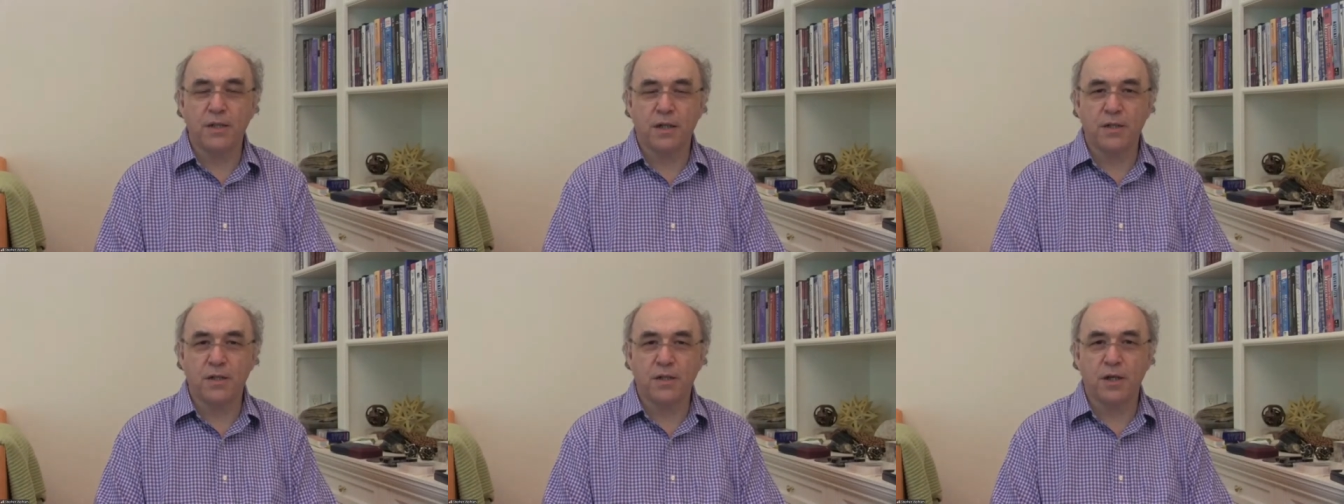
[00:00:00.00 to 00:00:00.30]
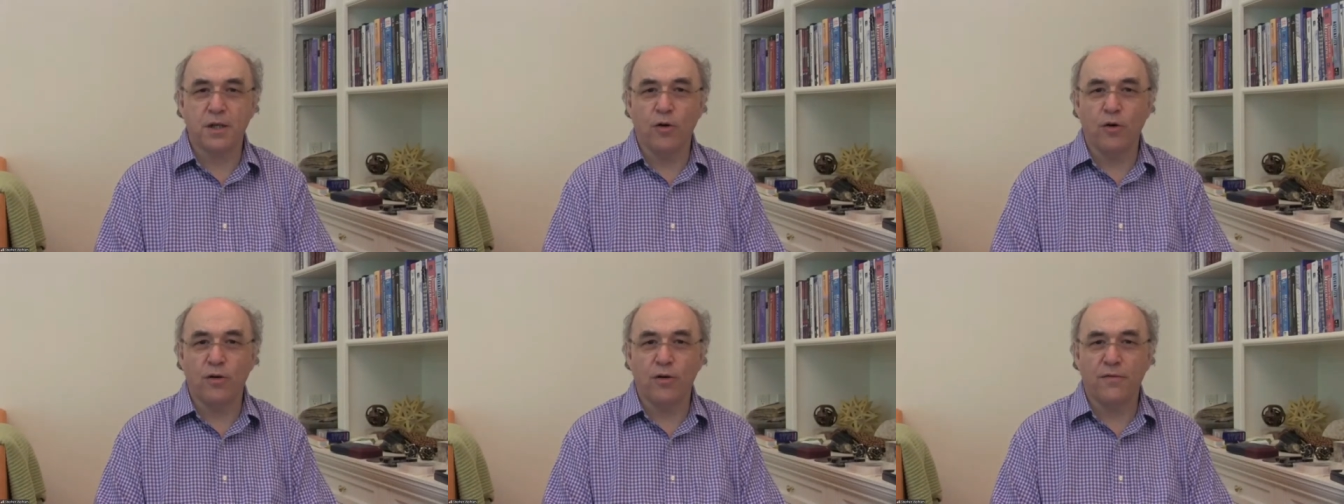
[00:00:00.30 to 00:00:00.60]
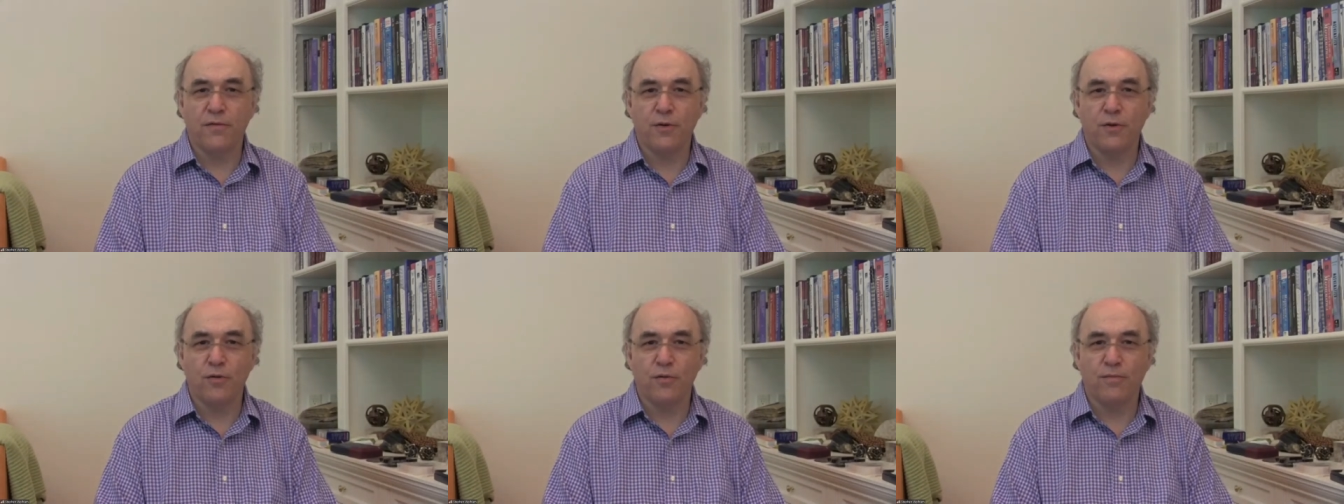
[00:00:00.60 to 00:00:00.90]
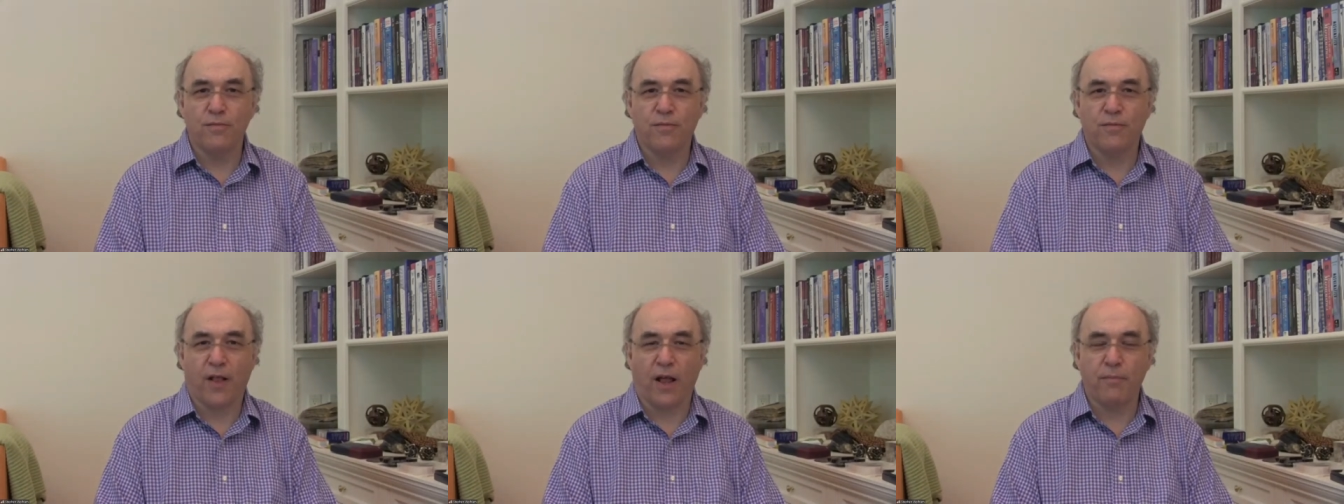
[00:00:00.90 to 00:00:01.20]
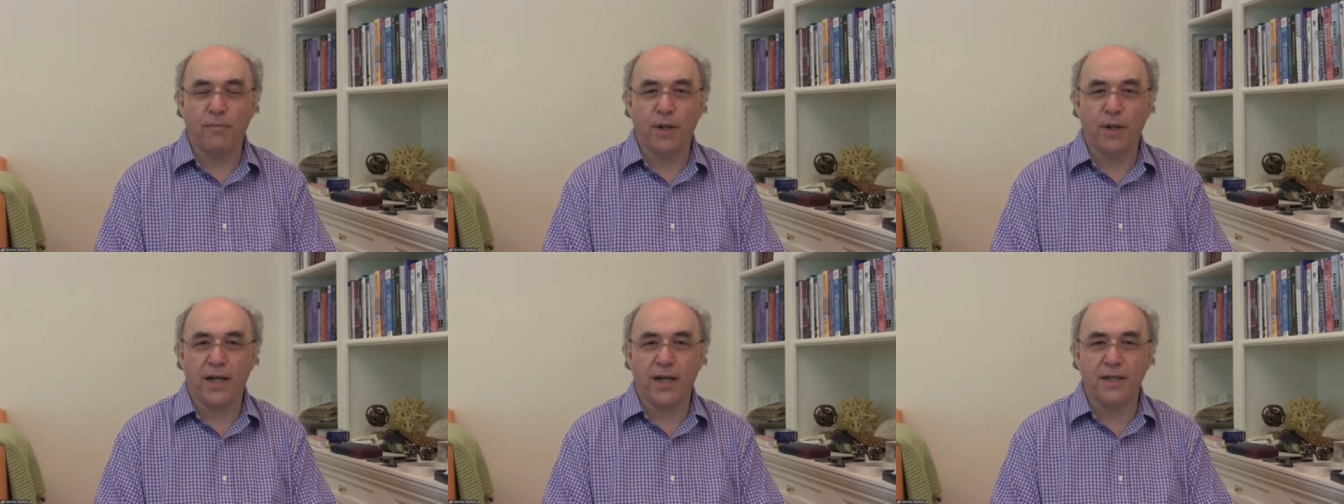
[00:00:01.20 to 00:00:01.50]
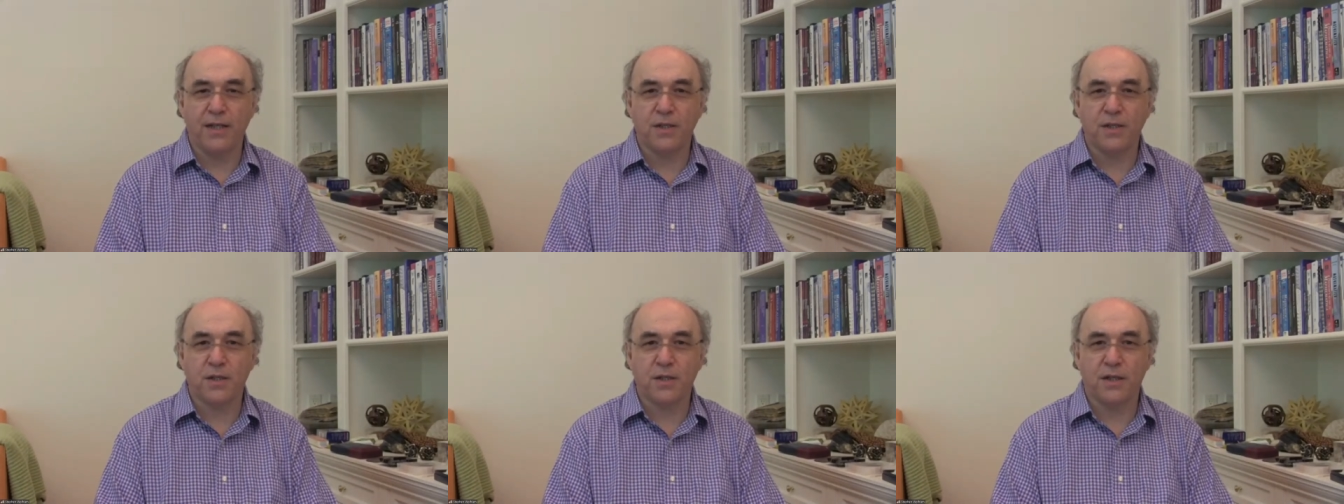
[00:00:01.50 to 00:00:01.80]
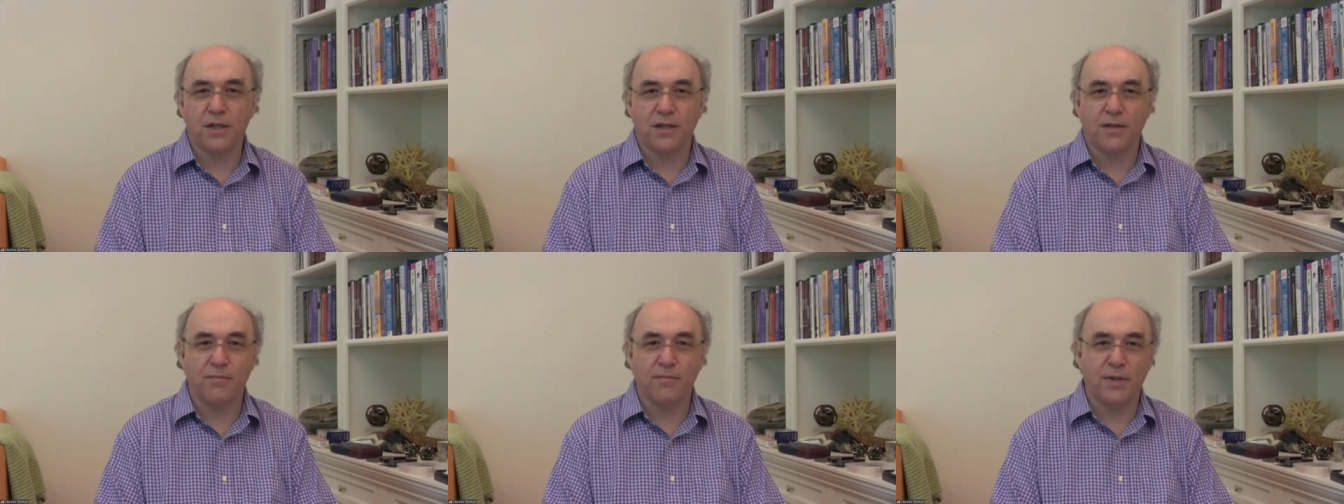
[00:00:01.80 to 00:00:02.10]
And so if you fly planes,
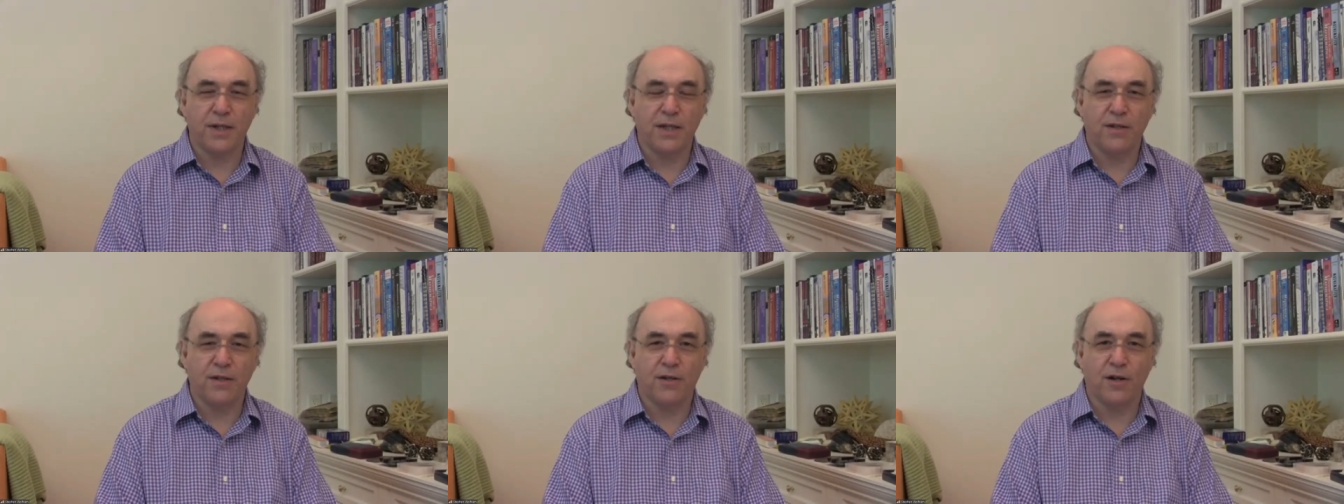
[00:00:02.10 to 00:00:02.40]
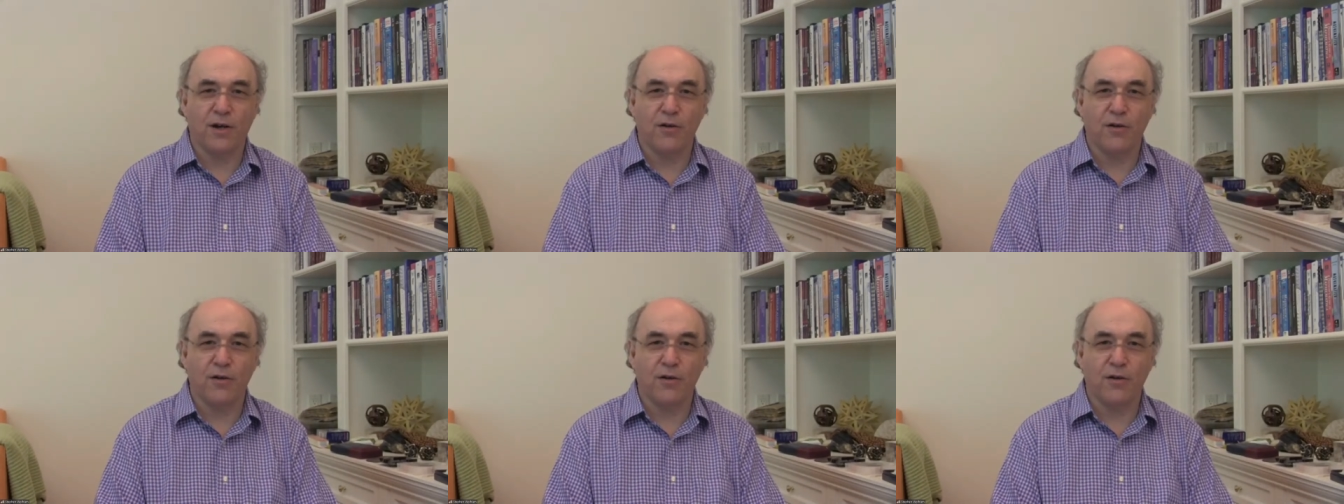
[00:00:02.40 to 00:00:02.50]
it'll be,